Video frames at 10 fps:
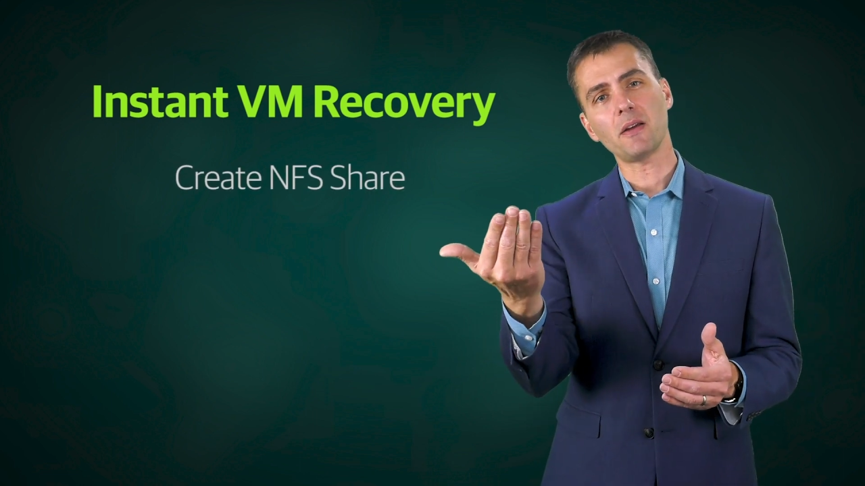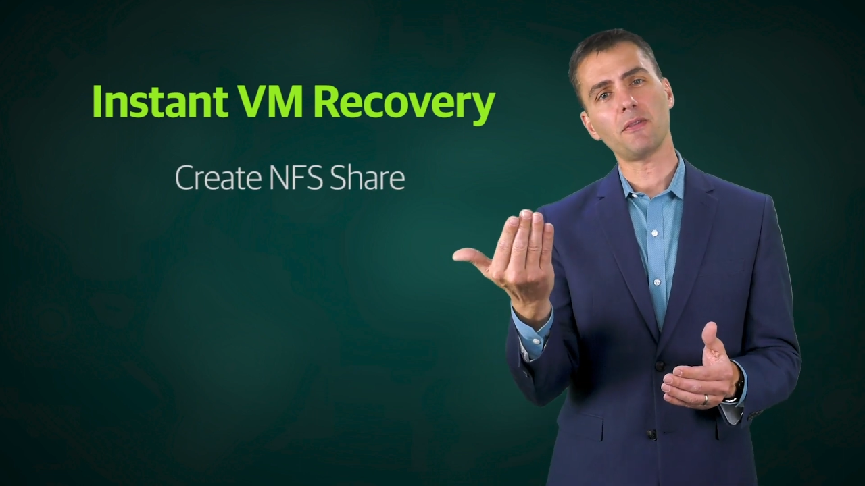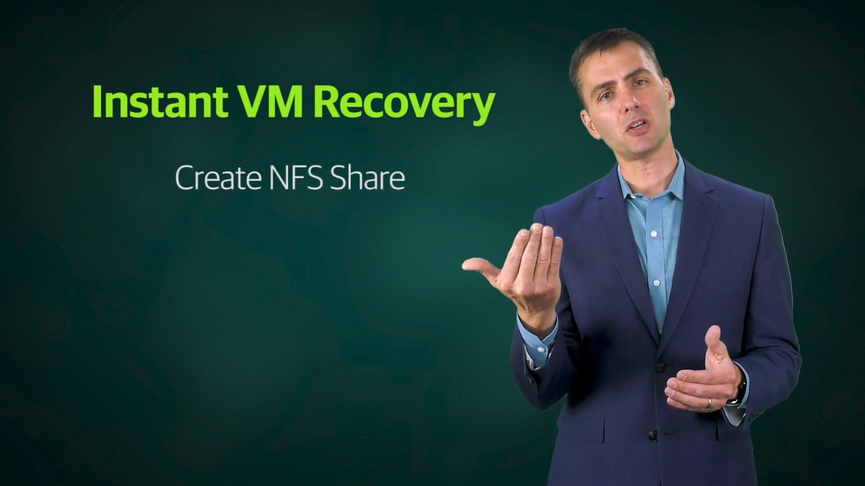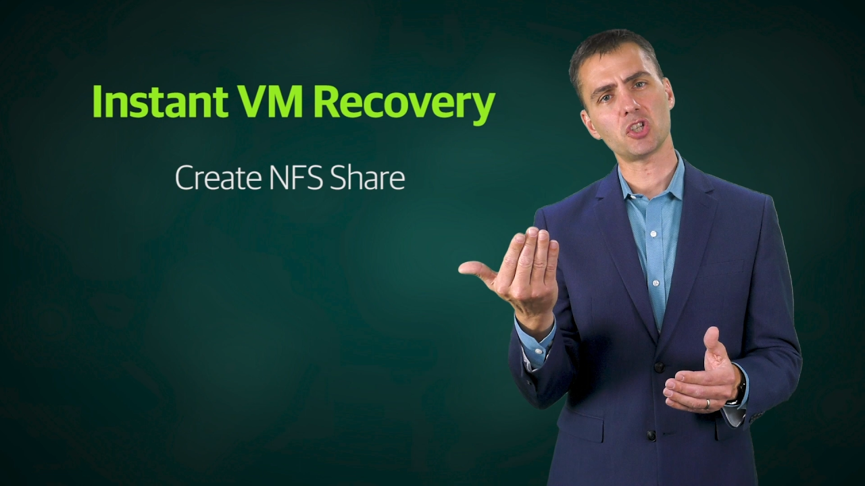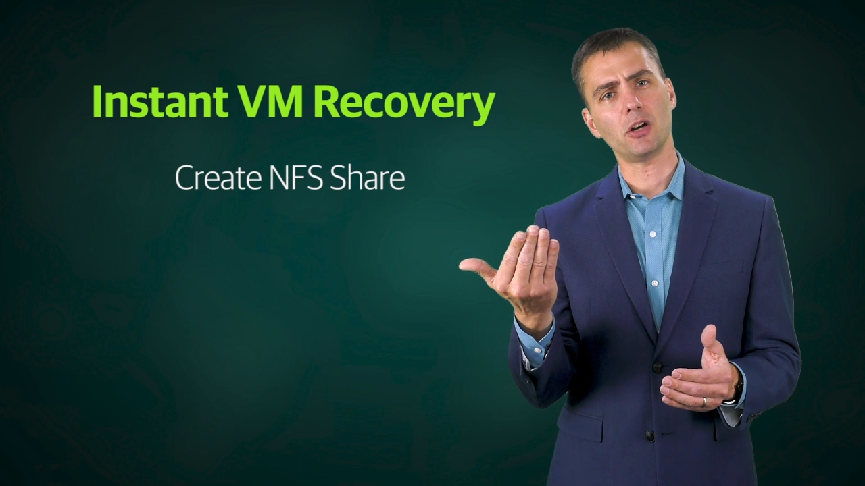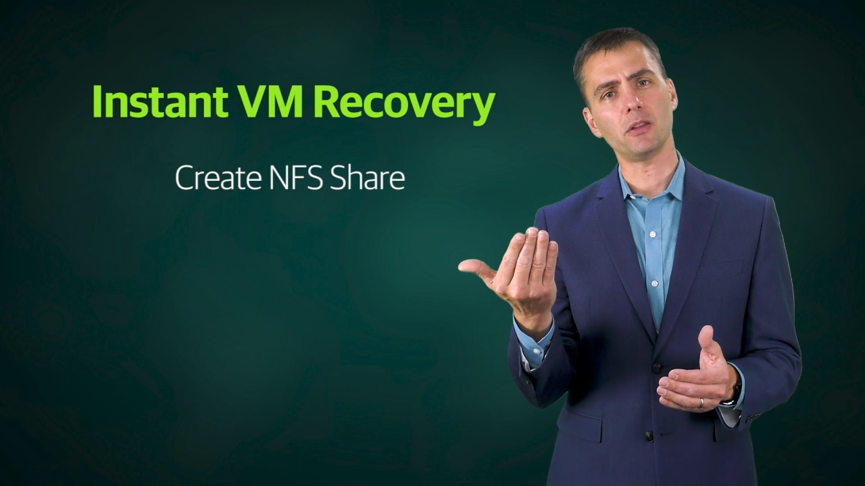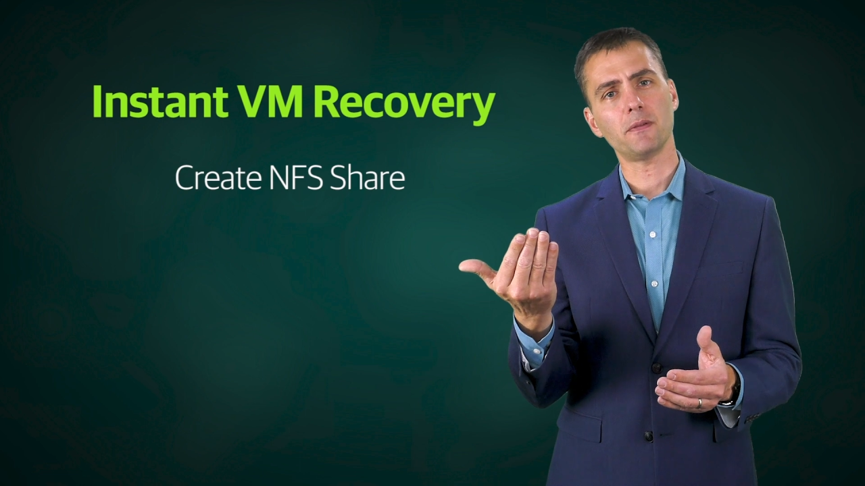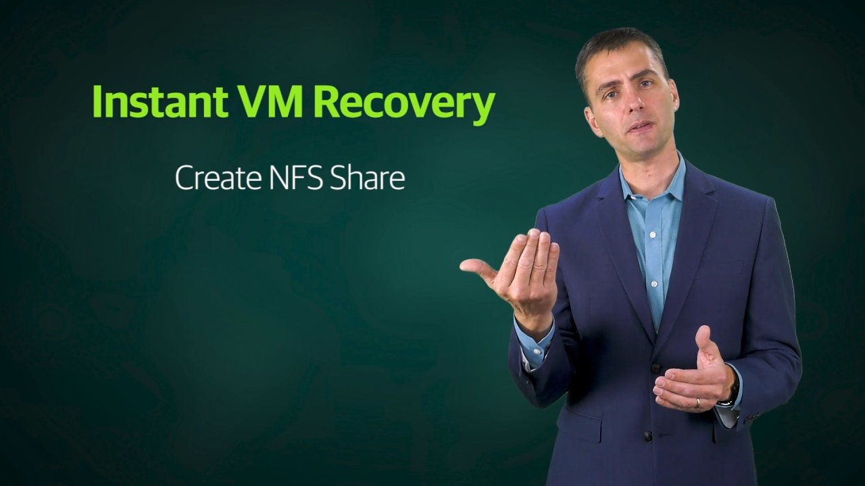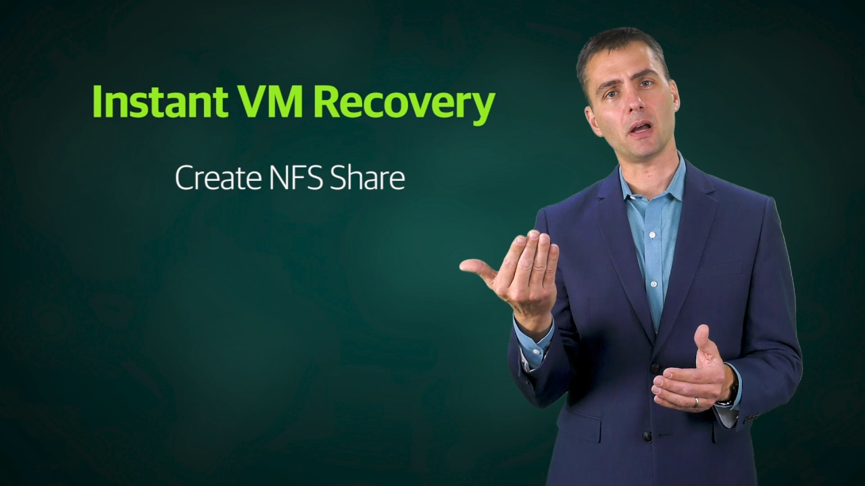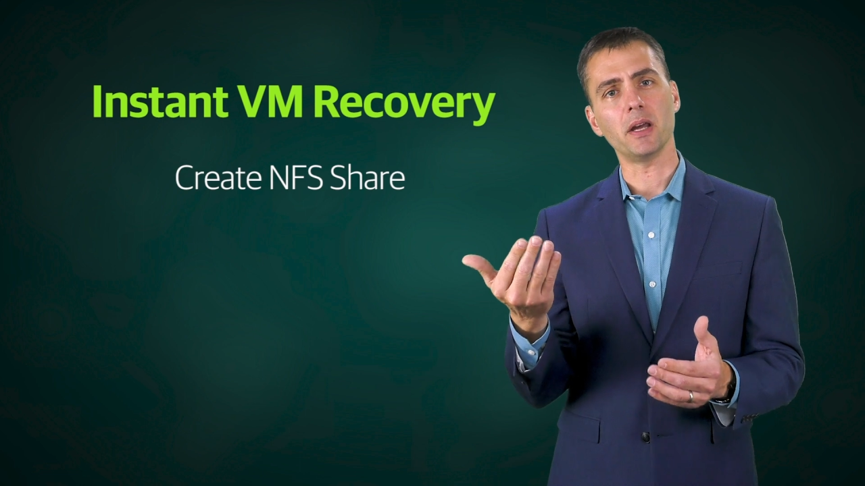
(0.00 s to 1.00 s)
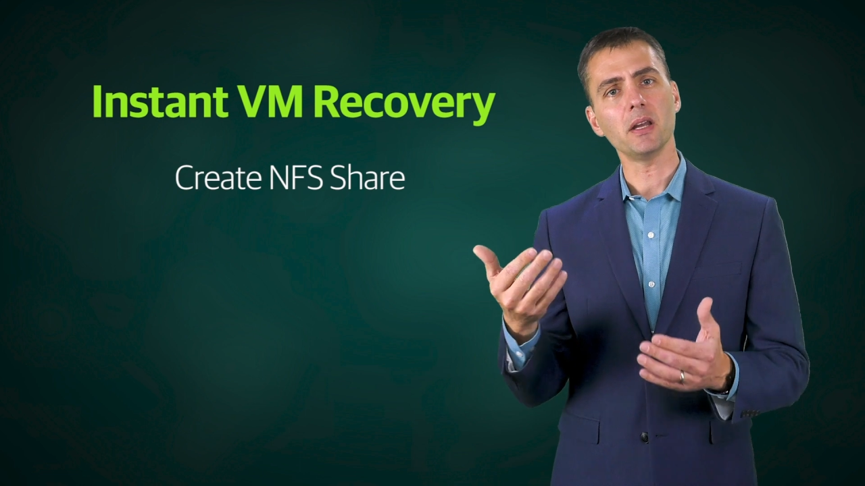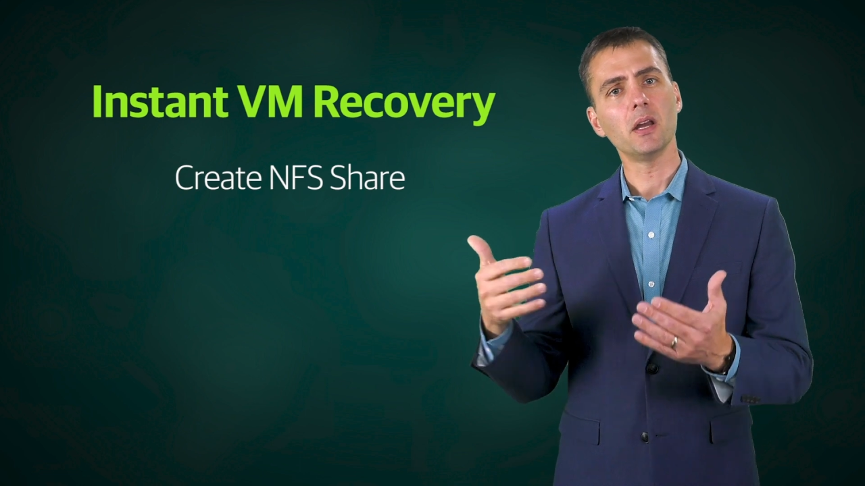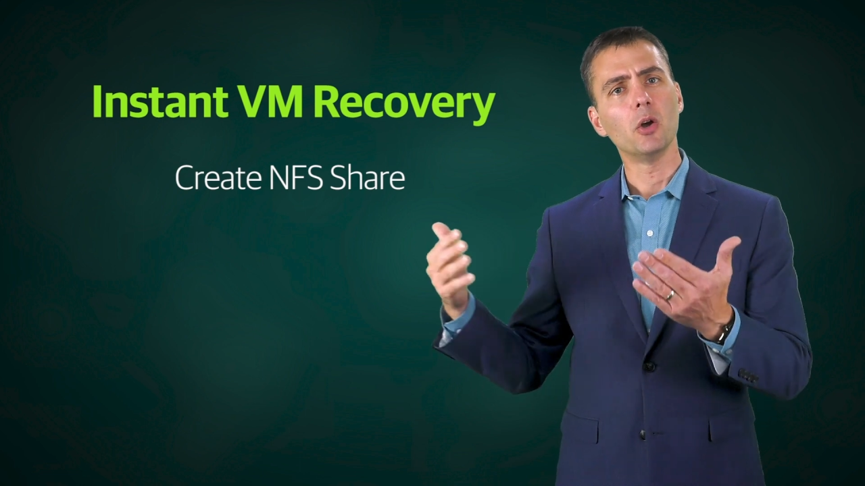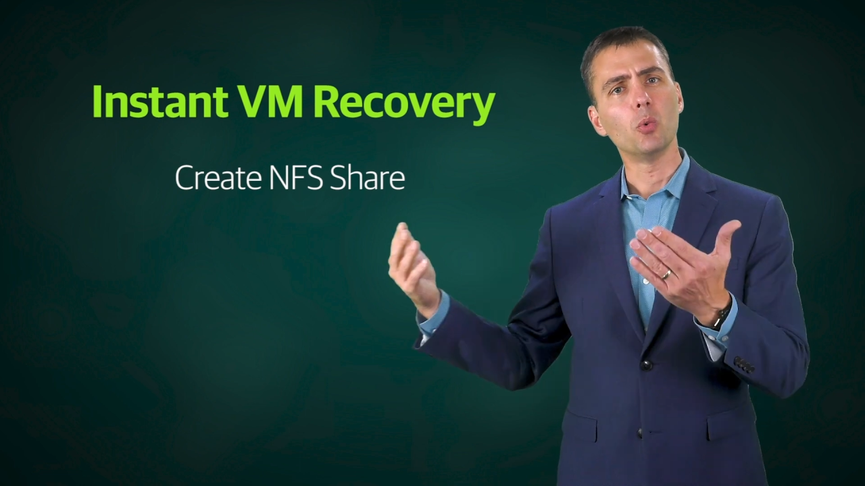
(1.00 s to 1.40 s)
NFS share on the fly.